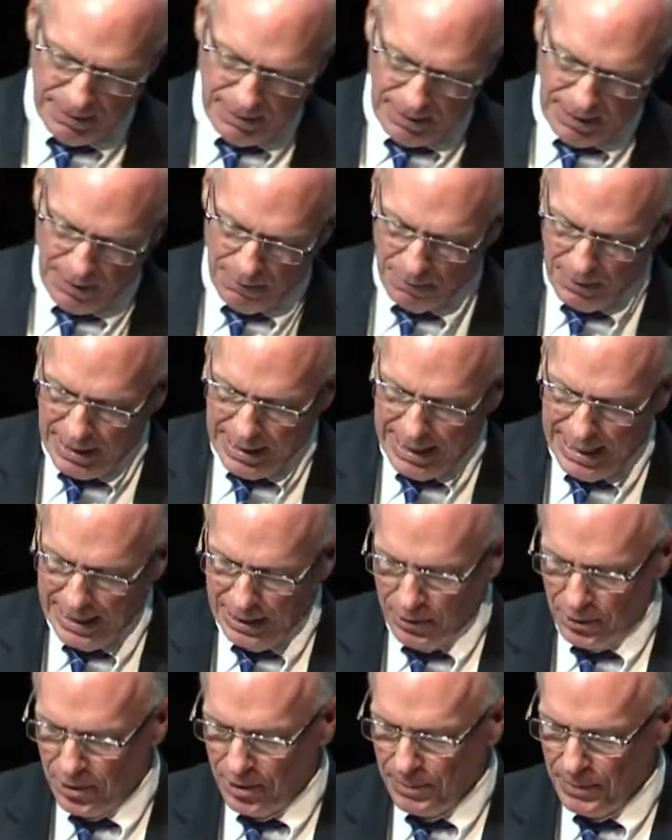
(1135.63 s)
if I had
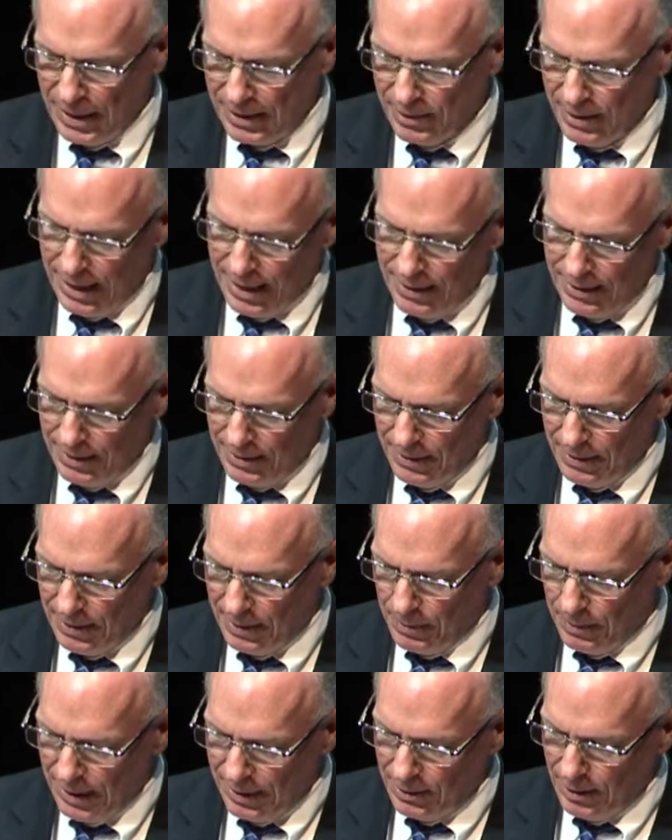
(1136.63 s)
heard
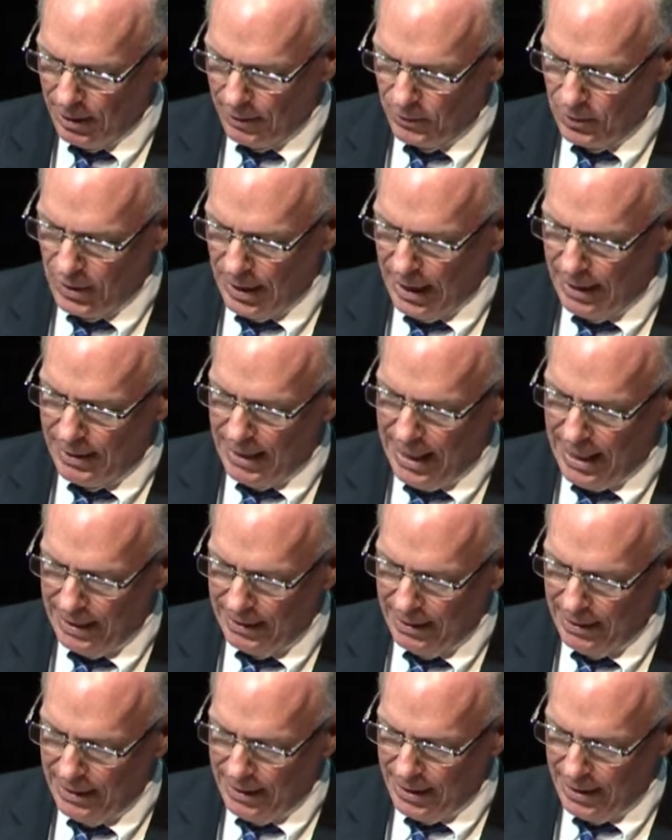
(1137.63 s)
myself say that
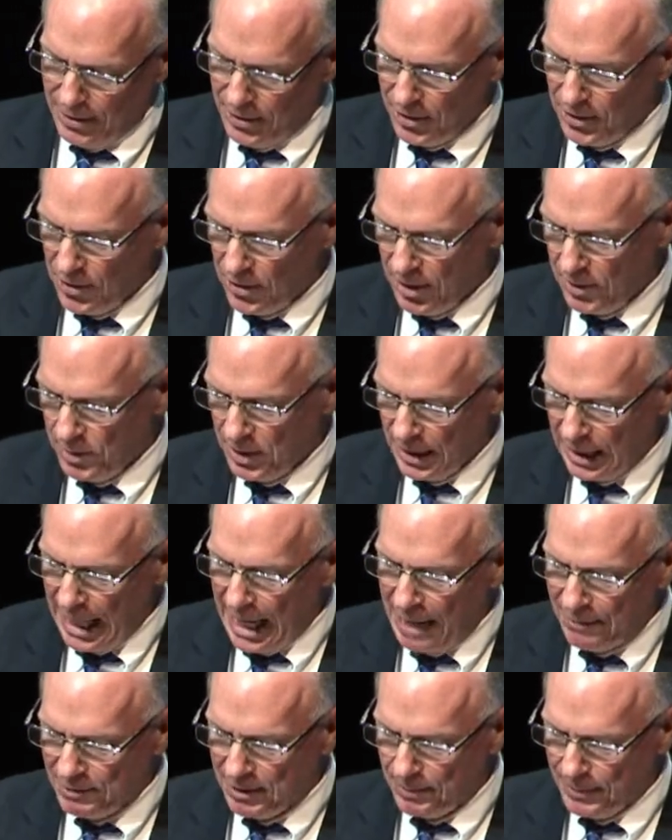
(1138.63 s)
a year ago, I would have
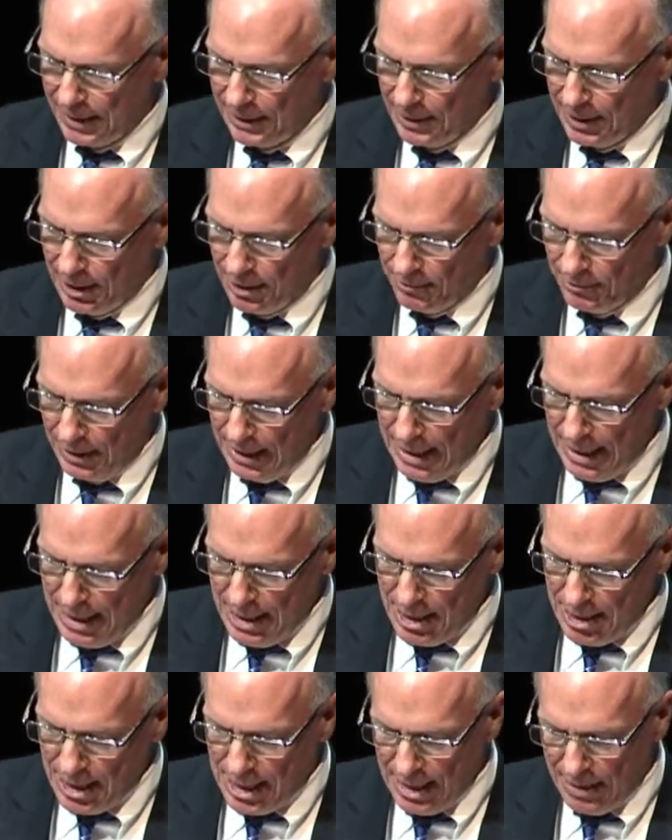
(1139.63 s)
laughed at myself.
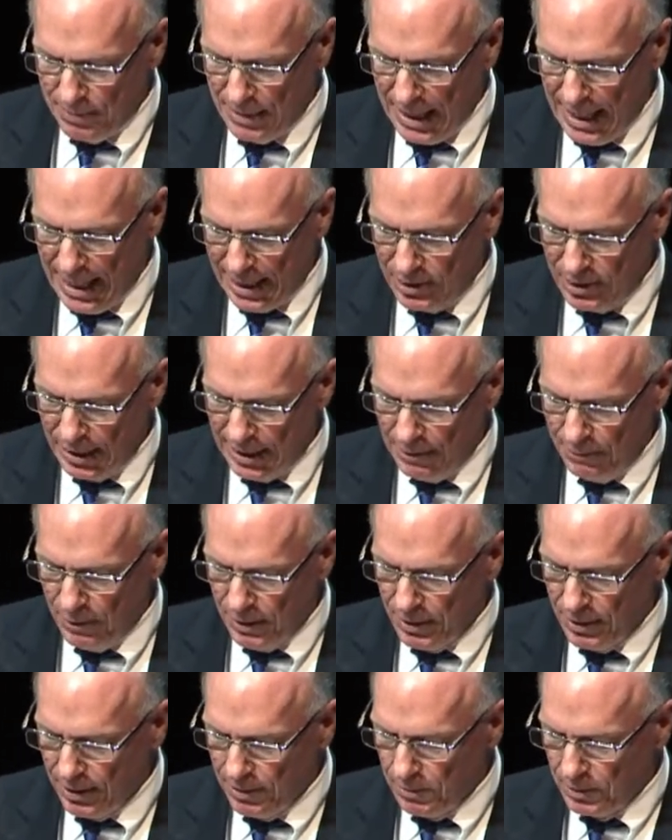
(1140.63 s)
But actually, I
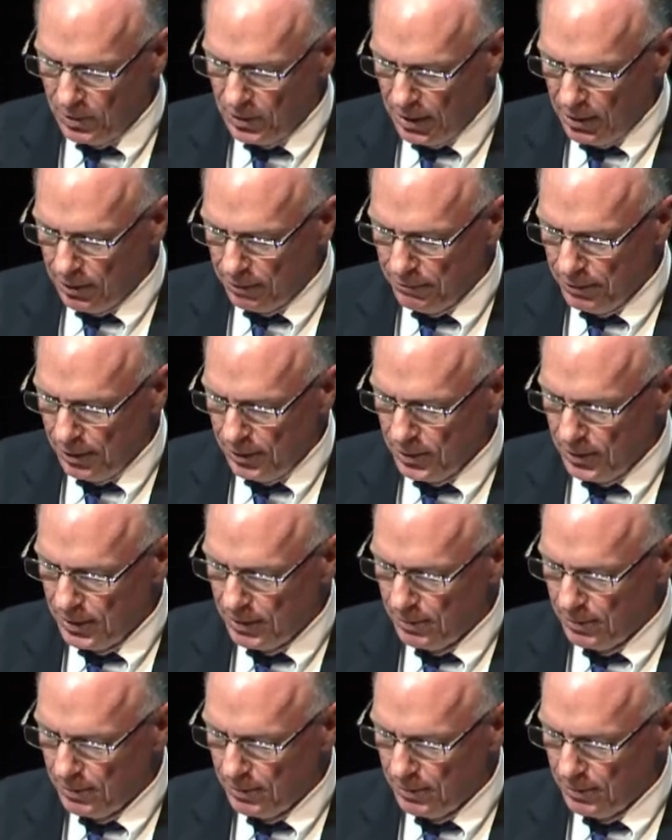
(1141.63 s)
visited with General Fusion